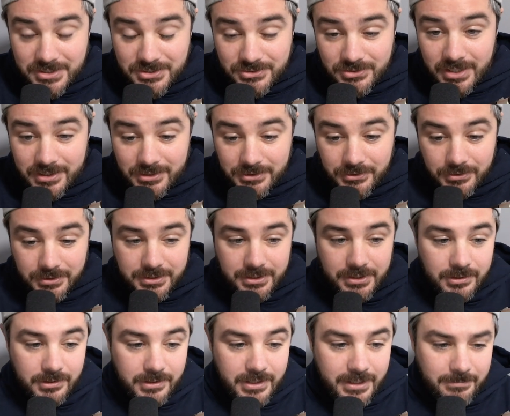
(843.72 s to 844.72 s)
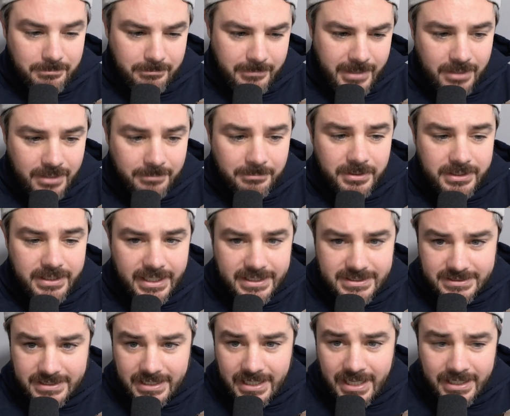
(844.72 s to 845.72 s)
restaurant in New York the other day. Met him.
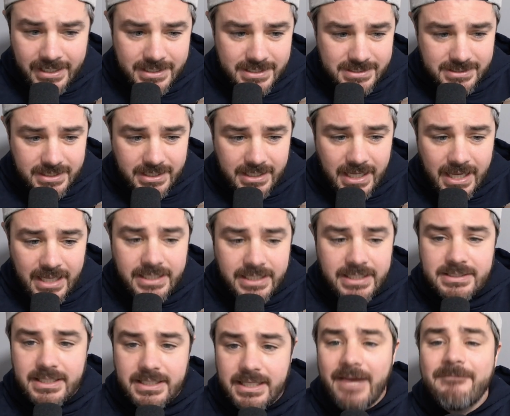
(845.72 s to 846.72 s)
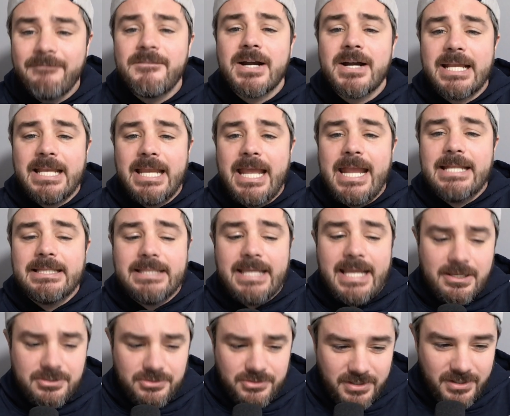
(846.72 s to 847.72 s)
Nice guy. Said hi. He said, I fucking hate
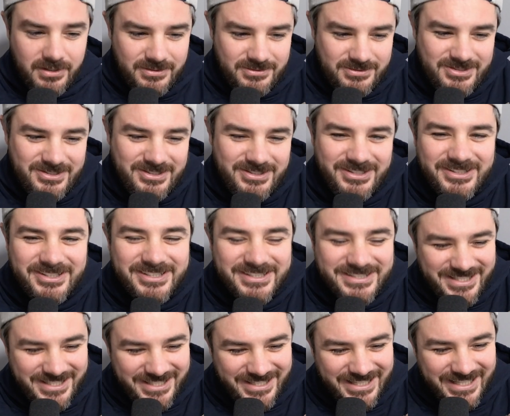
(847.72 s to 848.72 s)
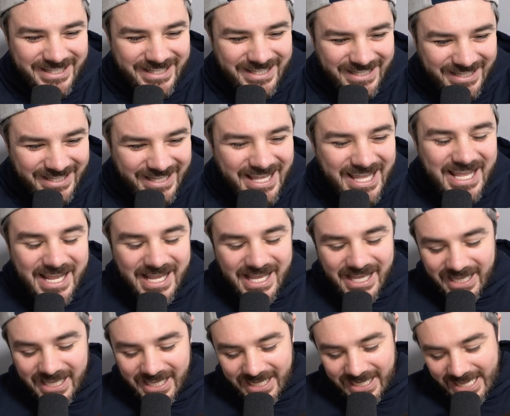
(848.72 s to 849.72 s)
the Astros.
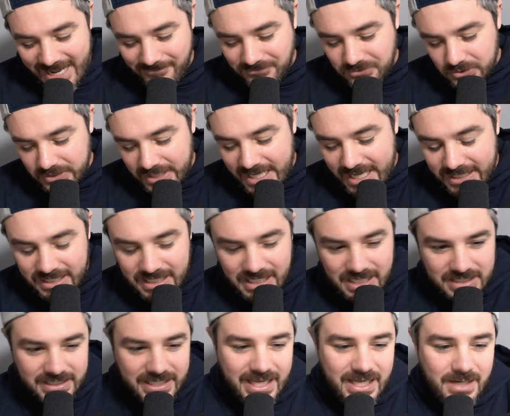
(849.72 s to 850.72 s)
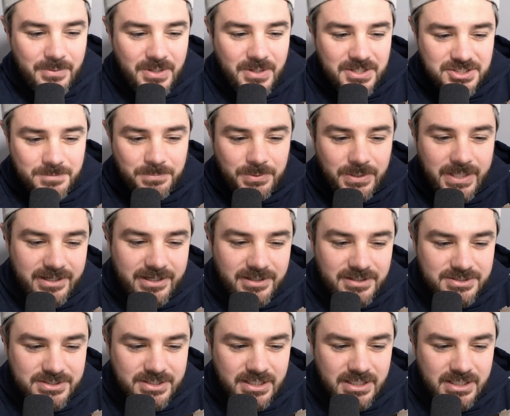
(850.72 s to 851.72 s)
After that, you had a bunch of
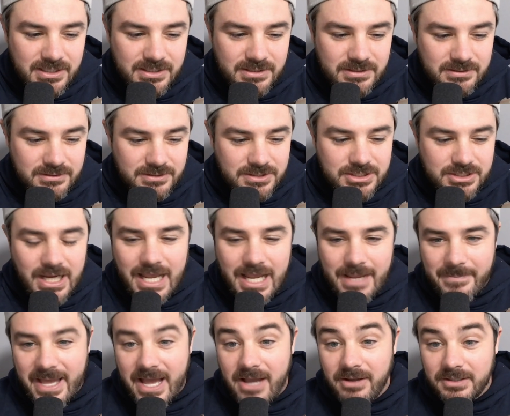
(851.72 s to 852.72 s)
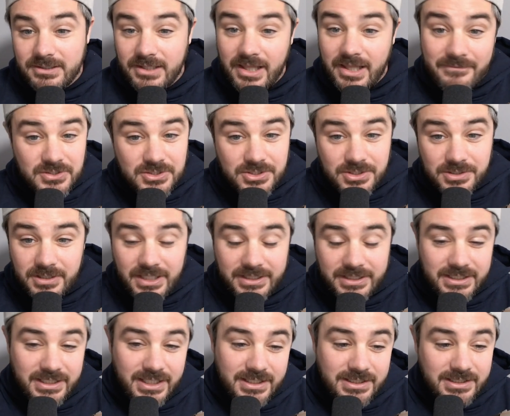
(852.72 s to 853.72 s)
players chime out. Clevenger
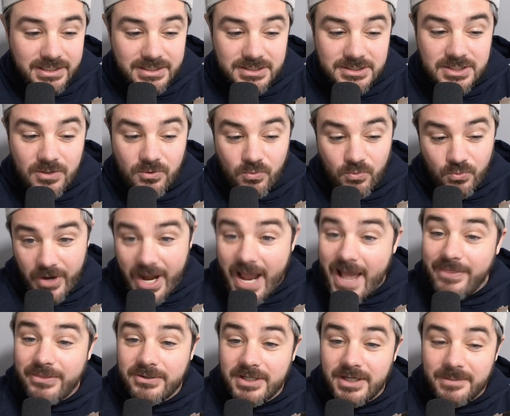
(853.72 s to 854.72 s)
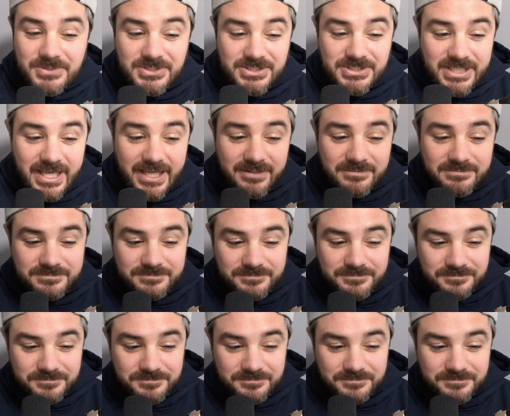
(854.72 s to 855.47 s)
on the Indians, rather upset.